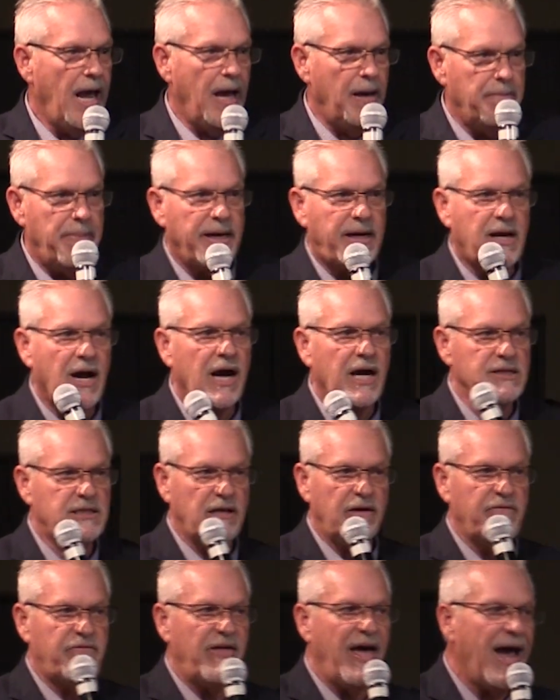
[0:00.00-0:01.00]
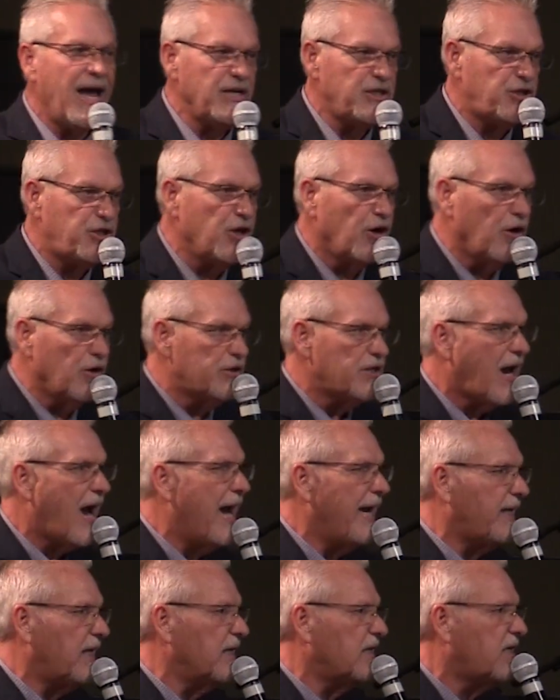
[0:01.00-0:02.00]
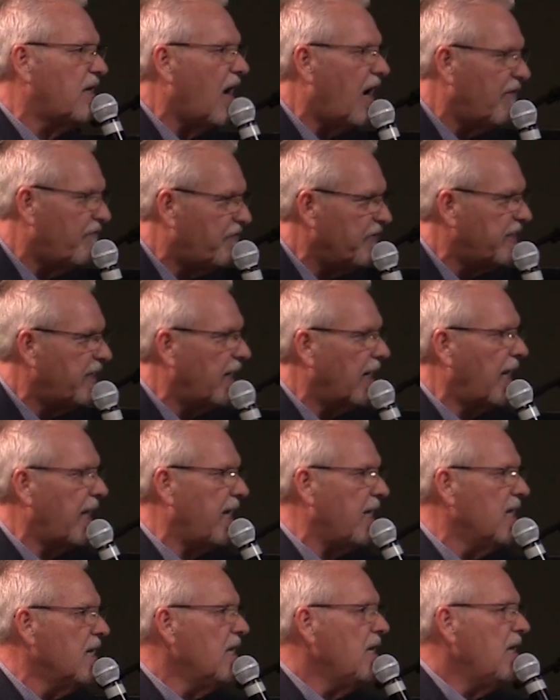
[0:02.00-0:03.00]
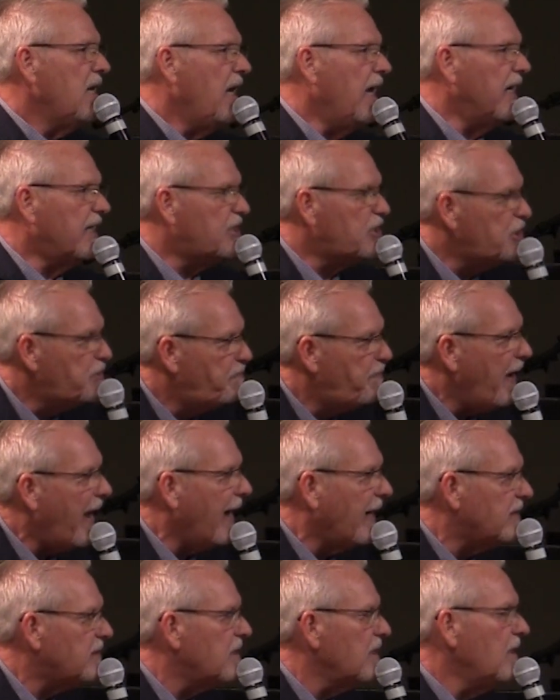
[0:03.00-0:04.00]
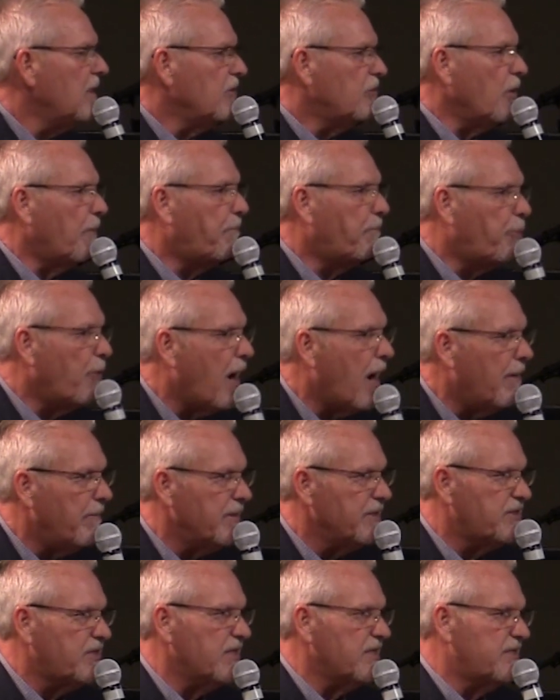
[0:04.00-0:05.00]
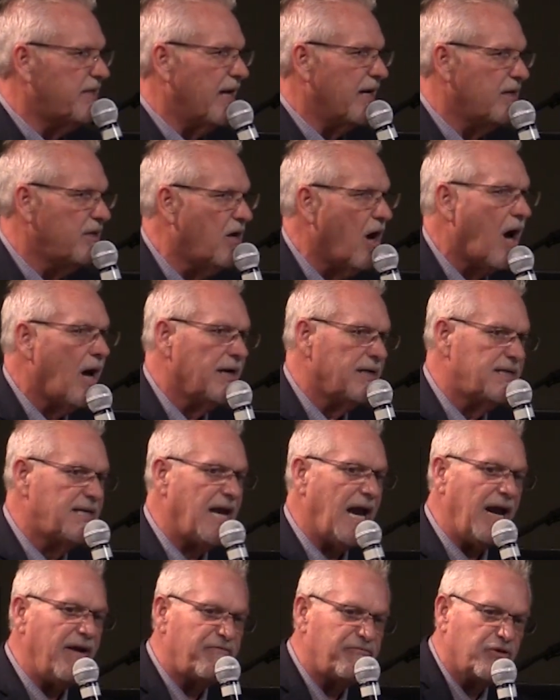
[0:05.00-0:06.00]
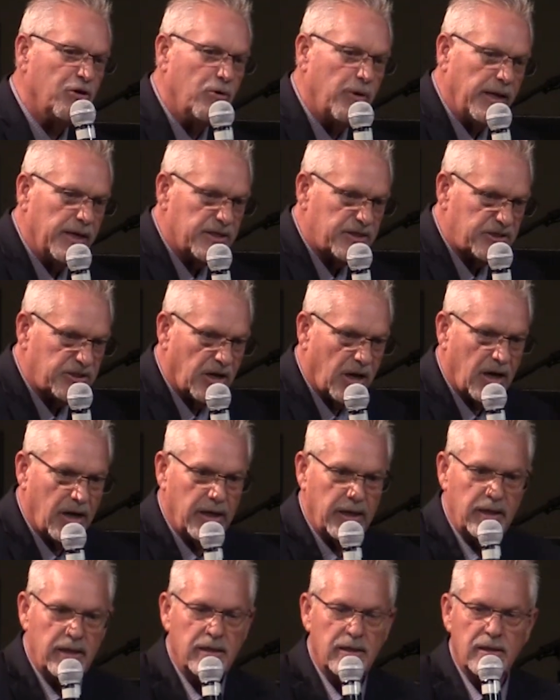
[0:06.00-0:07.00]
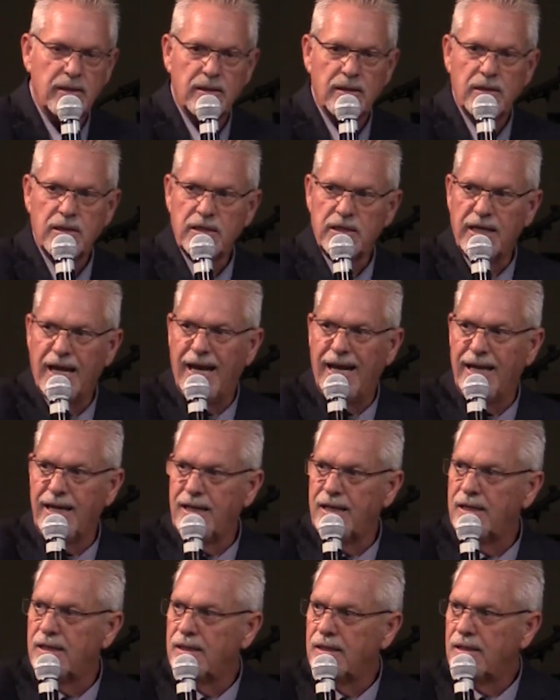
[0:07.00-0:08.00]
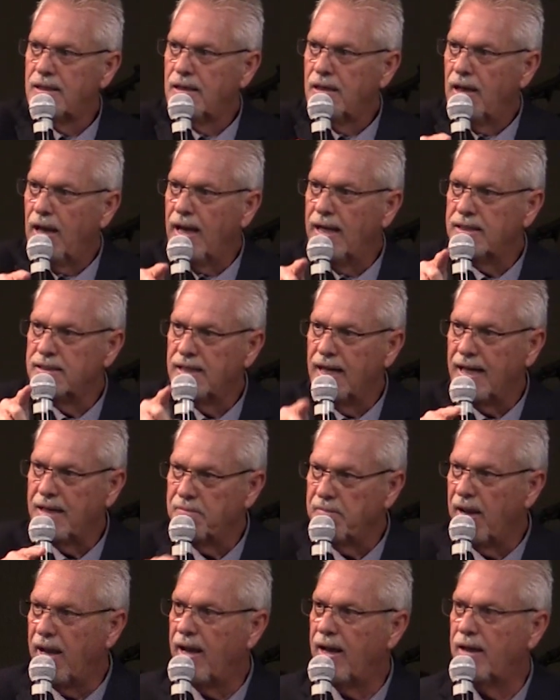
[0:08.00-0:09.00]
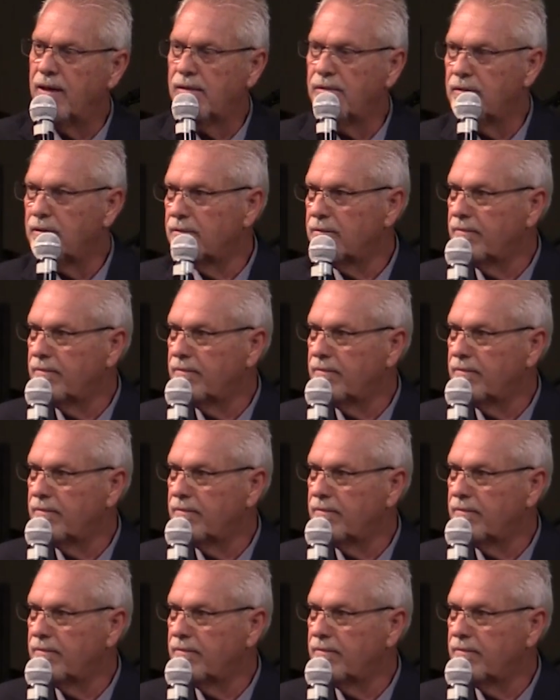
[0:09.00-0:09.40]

And because of that, church, I can confidently expect the promises that God gave through His Son, yea and amen.